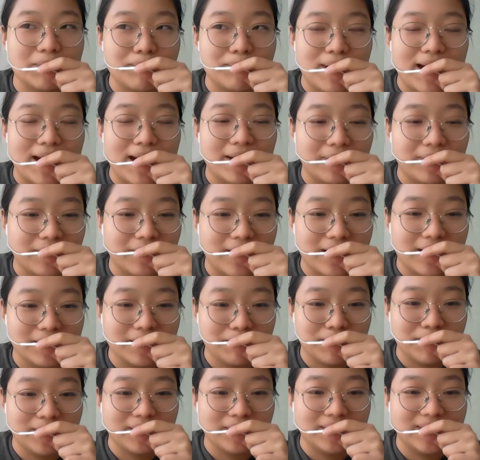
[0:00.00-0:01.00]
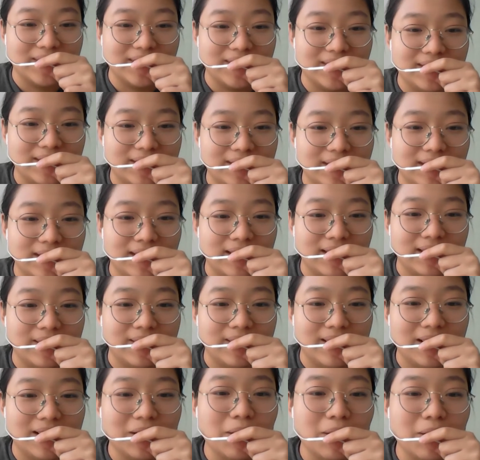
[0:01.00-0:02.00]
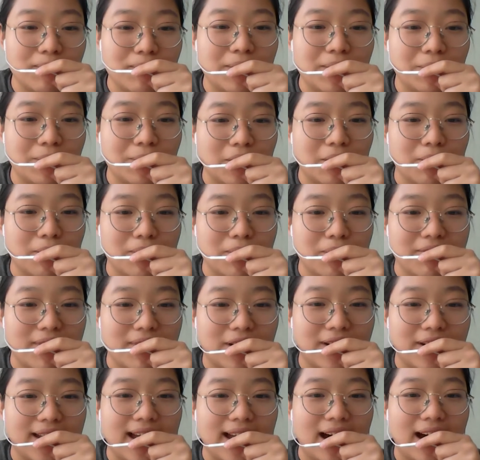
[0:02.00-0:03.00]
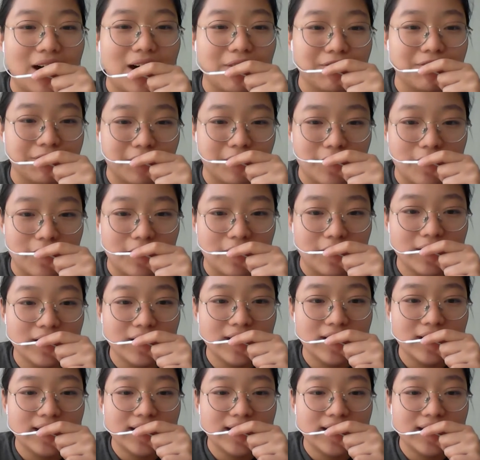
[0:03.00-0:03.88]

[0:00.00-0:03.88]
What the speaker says: background, but a little bit will be very helpful.